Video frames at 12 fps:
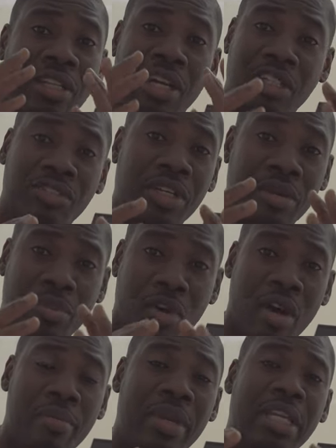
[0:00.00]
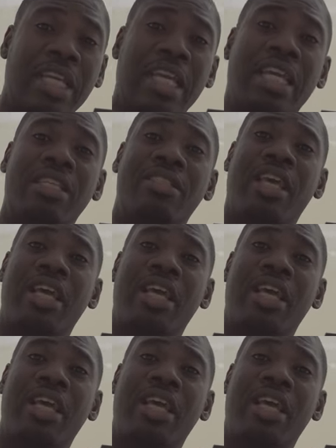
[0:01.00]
luxury apartment is